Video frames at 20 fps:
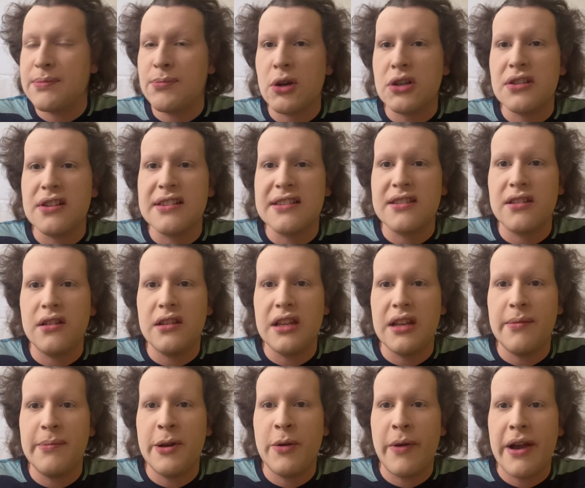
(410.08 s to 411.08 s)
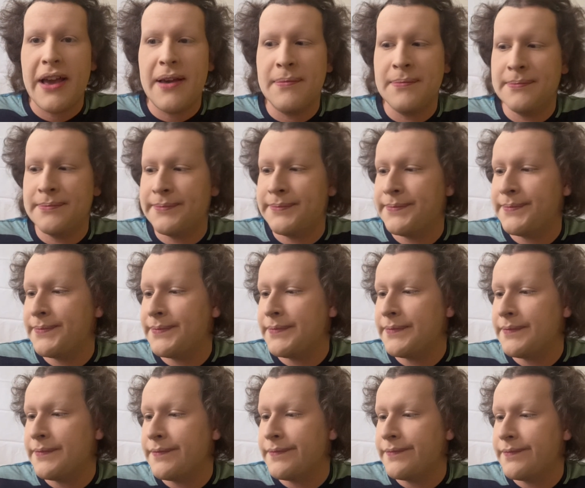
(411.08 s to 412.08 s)
brush is still a little bit wet.
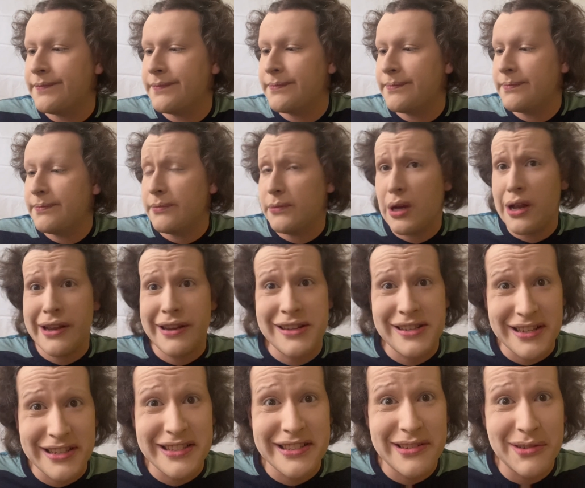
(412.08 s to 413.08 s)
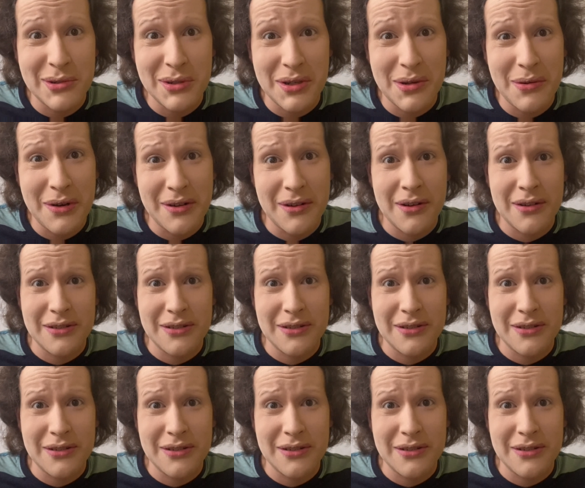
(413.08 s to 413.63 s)
Probably because it's still dude.